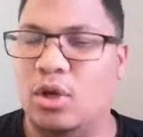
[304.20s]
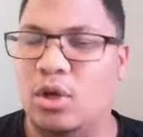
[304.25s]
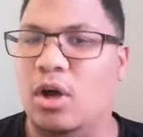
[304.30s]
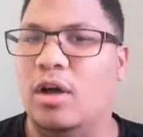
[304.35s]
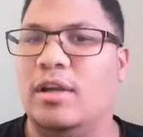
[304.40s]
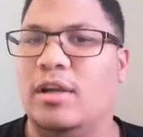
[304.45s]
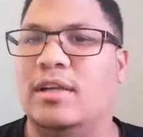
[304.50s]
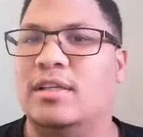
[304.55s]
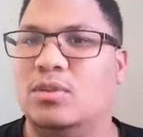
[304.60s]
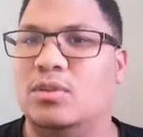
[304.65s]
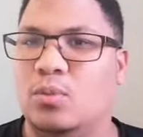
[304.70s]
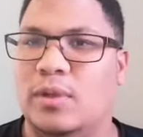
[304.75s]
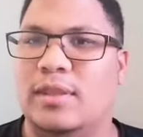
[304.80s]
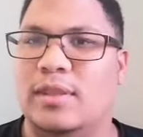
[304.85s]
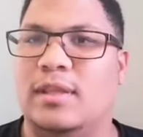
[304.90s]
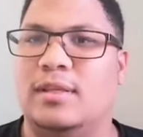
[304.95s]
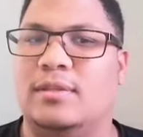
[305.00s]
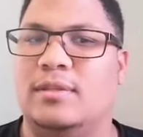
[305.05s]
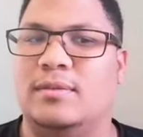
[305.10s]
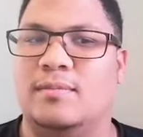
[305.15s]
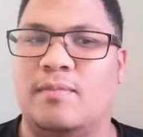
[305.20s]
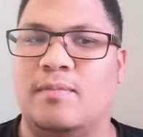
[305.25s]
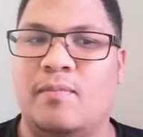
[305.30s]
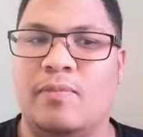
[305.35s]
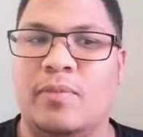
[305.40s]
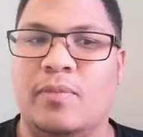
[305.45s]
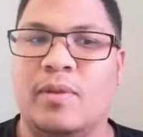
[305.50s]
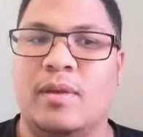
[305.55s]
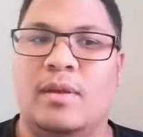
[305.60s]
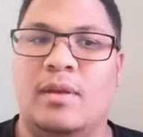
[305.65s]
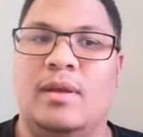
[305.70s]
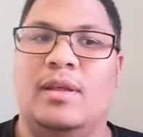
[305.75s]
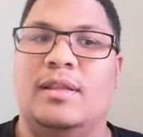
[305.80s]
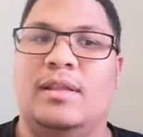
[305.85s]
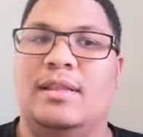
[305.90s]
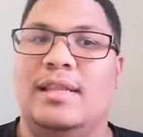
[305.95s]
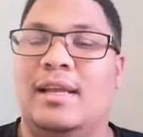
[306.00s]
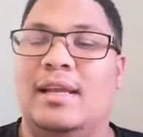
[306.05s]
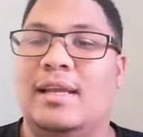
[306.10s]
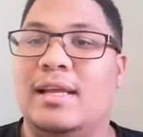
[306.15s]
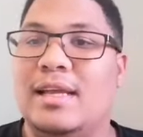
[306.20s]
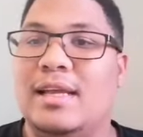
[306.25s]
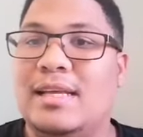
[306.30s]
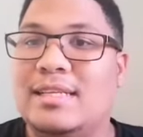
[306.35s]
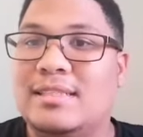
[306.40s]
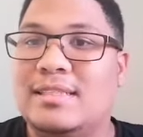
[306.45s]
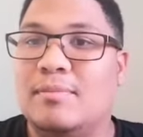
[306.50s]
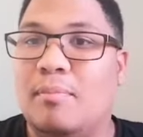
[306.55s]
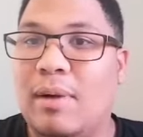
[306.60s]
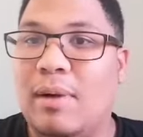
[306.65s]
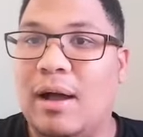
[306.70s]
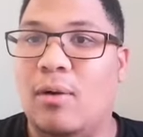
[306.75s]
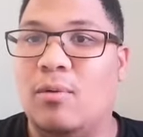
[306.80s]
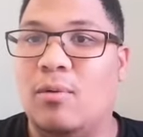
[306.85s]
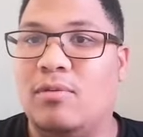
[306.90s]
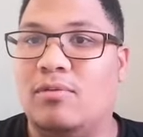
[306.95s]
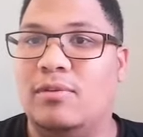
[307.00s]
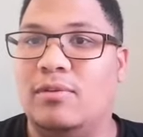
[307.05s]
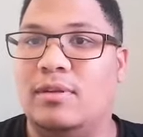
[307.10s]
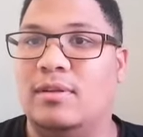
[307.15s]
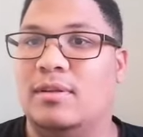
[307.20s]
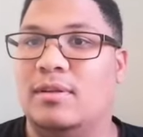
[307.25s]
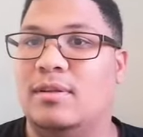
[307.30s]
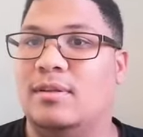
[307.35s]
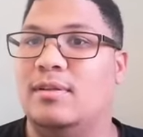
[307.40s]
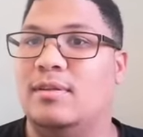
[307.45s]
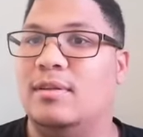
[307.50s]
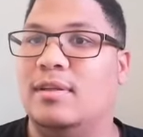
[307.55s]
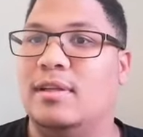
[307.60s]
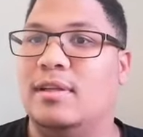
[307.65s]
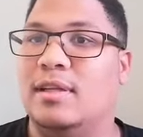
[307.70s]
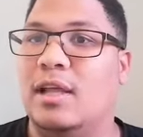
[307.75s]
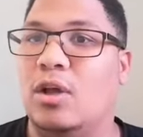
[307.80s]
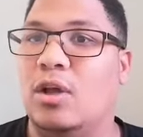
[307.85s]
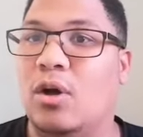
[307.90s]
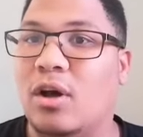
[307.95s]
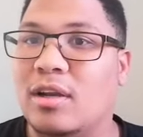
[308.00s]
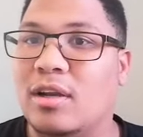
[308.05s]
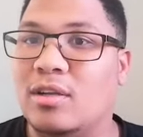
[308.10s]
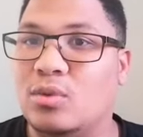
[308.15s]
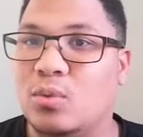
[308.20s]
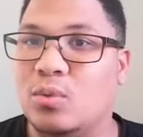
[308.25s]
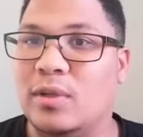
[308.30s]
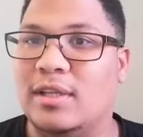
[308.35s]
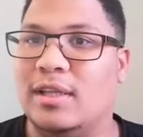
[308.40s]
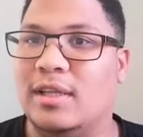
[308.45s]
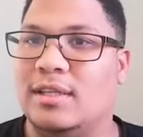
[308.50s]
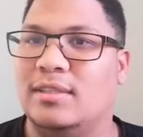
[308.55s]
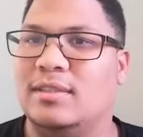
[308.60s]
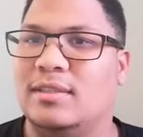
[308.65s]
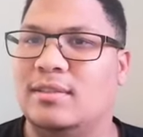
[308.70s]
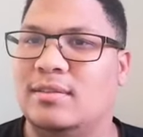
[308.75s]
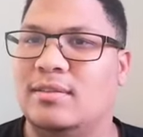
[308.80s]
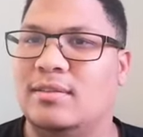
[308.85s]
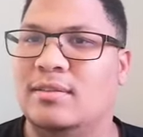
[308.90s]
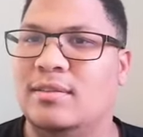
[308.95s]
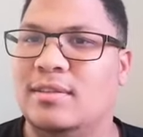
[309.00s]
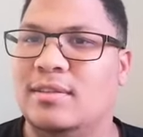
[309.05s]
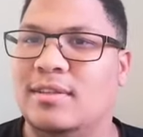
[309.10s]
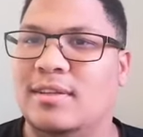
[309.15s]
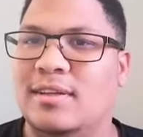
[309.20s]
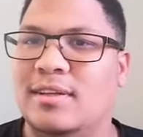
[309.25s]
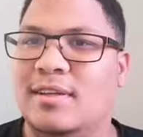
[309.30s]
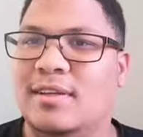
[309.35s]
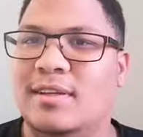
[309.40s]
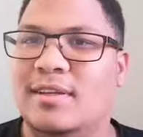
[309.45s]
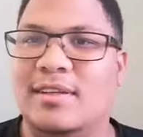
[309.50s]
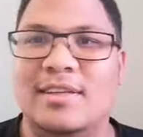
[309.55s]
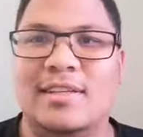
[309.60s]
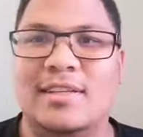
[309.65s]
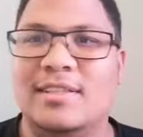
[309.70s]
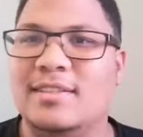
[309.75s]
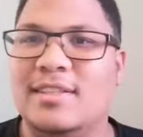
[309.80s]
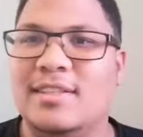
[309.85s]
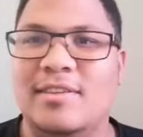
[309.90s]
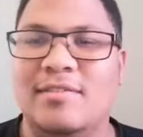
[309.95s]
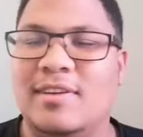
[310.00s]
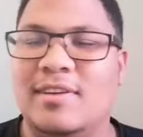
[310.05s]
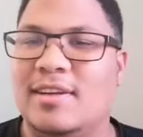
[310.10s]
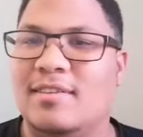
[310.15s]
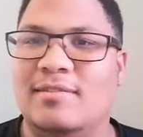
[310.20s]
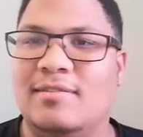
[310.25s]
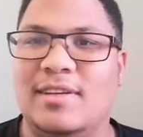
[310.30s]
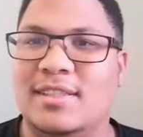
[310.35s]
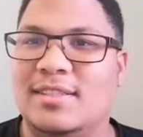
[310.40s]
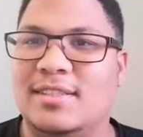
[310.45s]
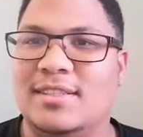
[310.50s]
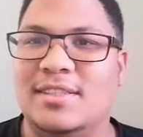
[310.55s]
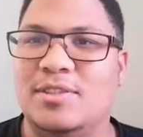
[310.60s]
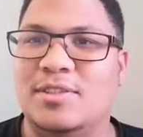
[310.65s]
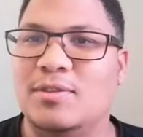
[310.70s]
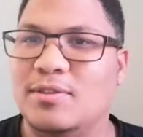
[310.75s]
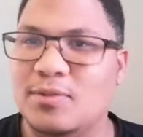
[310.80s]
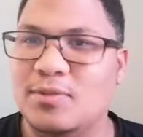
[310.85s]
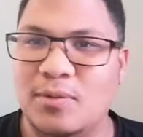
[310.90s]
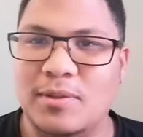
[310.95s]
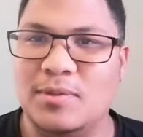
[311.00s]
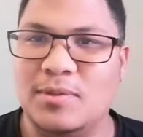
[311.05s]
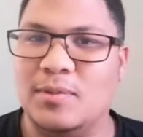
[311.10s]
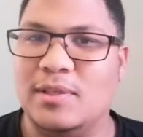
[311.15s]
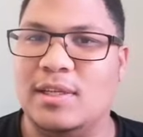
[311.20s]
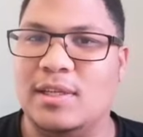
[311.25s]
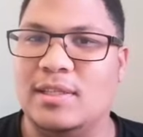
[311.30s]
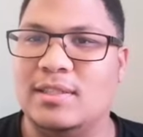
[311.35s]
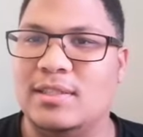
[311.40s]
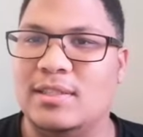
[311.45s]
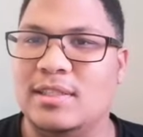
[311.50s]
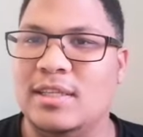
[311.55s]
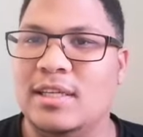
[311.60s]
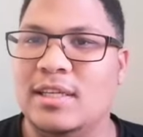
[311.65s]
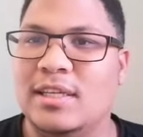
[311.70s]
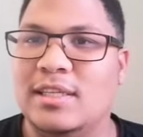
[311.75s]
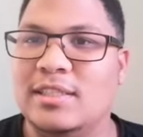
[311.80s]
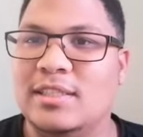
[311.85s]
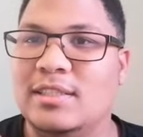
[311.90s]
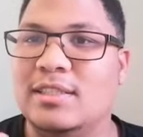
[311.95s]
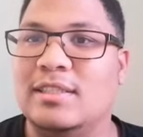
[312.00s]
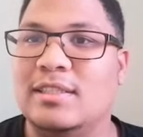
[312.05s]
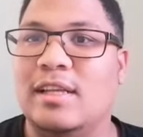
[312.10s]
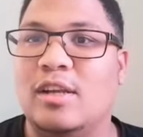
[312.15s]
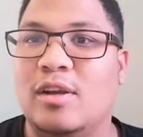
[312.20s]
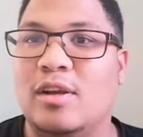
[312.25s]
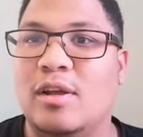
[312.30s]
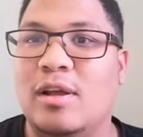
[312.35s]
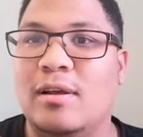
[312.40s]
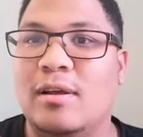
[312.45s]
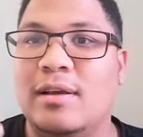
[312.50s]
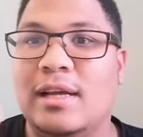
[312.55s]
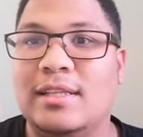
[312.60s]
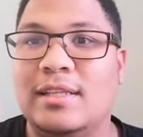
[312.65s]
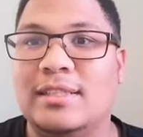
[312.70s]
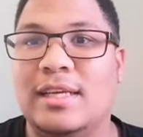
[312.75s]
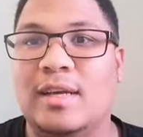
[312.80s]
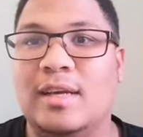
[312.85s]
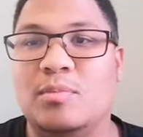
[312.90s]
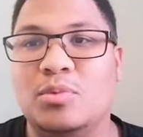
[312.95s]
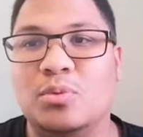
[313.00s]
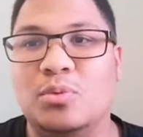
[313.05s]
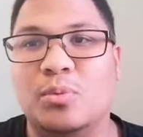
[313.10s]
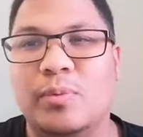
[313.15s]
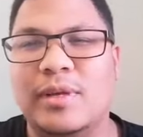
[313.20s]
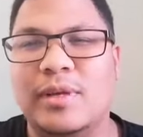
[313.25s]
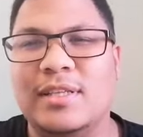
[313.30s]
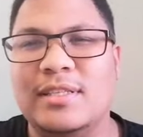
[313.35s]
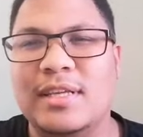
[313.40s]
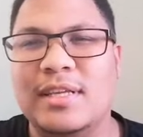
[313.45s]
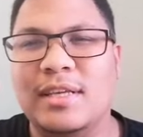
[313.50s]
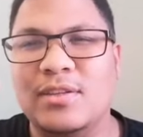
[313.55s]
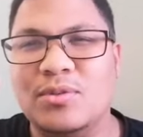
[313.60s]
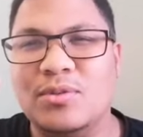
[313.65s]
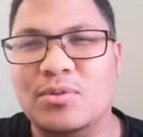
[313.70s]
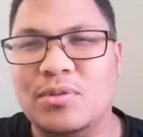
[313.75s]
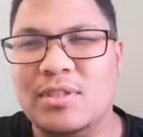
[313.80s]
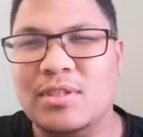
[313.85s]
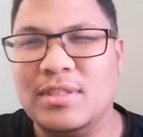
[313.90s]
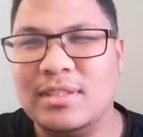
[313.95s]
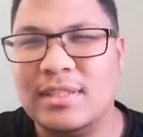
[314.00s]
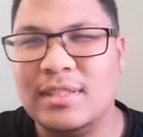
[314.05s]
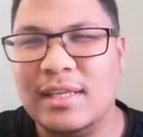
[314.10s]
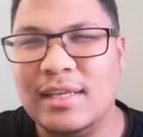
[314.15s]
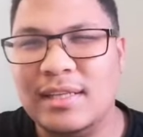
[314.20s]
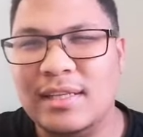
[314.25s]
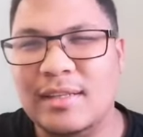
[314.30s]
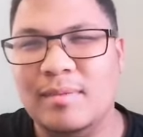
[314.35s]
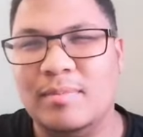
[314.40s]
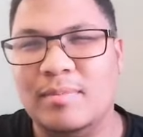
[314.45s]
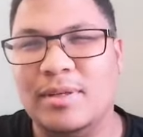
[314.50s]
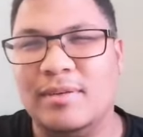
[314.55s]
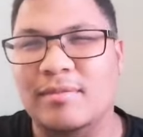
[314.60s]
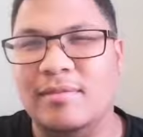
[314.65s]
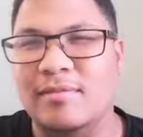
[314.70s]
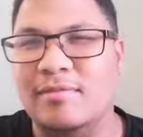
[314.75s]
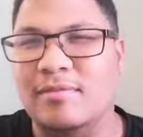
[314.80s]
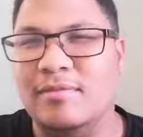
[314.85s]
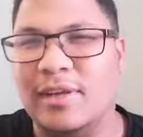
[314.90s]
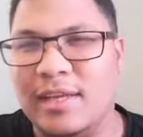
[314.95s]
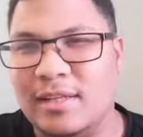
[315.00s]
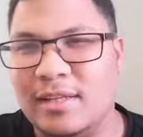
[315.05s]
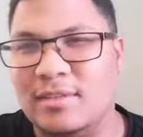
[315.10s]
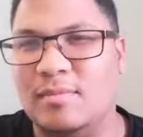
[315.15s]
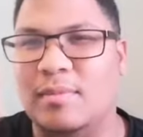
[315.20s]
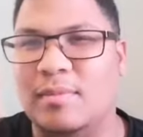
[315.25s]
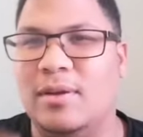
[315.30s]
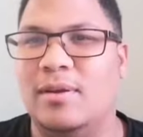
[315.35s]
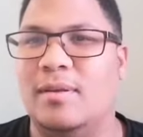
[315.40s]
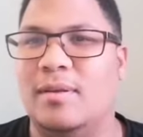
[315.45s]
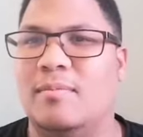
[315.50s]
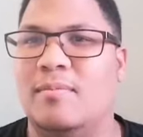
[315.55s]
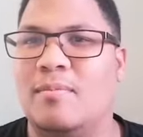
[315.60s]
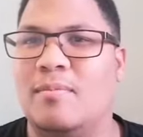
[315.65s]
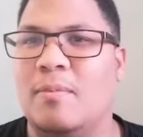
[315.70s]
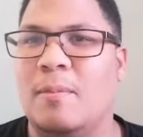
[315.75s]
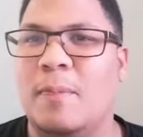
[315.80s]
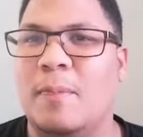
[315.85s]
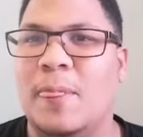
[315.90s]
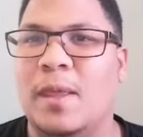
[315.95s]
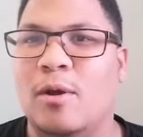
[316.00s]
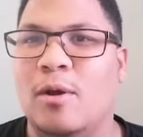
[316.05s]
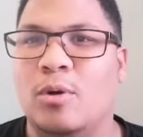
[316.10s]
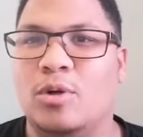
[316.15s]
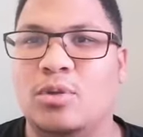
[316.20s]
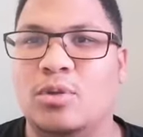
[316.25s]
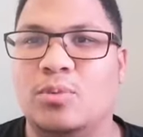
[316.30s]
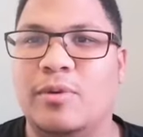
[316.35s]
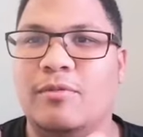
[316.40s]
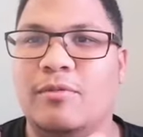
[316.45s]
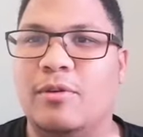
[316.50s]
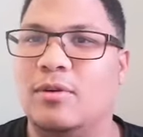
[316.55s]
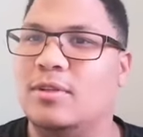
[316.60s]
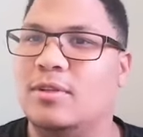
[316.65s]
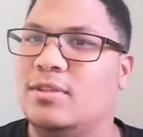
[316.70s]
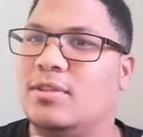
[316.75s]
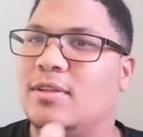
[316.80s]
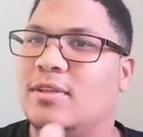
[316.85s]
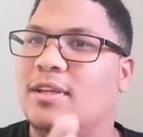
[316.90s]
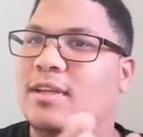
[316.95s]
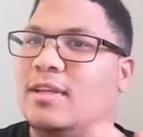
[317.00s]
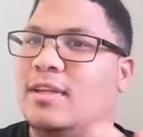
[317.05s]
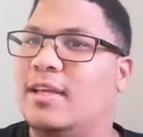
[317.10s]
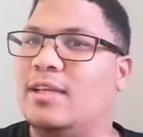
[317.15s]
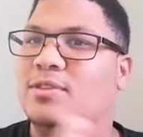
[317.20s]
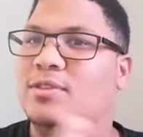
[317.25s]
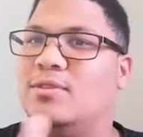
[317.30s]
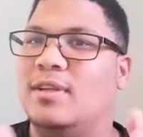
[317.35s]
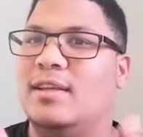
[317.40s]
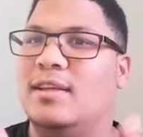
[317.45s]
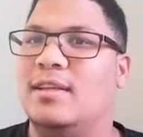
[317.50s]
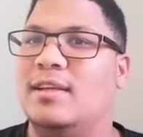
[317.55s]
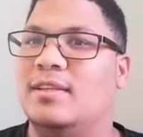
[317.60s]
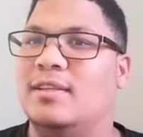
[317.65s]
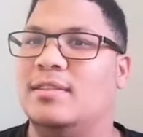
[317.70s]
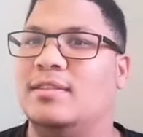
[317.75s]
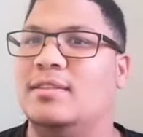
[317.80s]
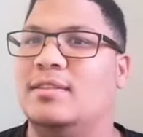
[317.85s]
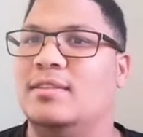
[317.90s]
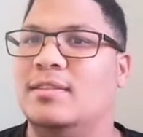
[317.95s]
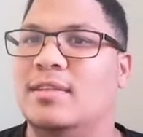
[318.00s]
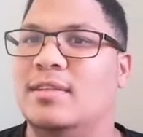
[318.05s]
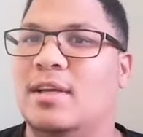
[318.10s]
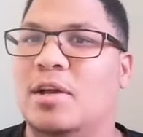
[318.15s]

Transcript: God is with us. That is powerful. That God is with us. He's never left us. He was always with us. It's just that at times we tend to just a little bit forget about Him because we focus on the day-to-day things.